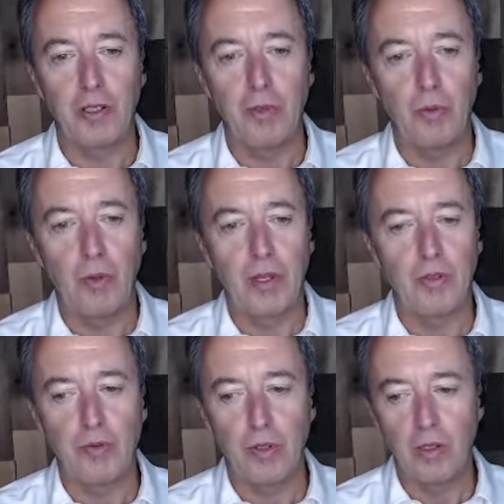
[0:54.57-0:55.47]
to be with us
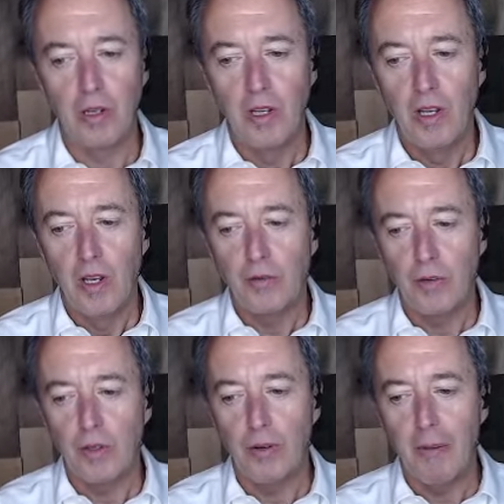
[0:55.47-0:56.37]

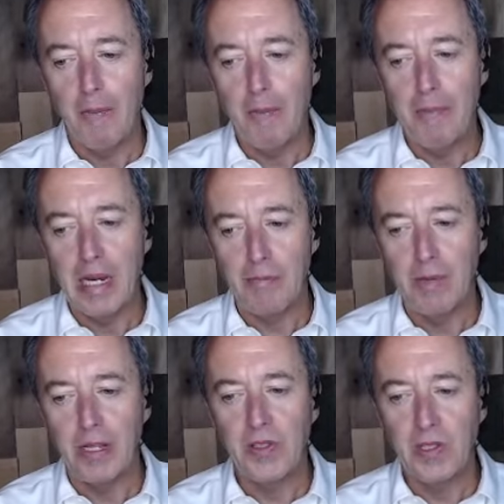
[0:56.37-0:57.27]
for many
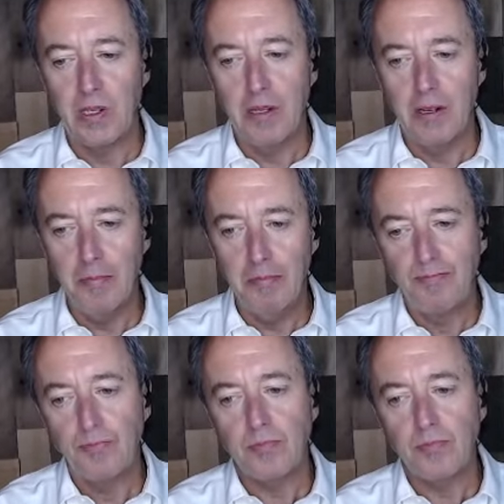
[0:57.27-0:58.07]
months to come.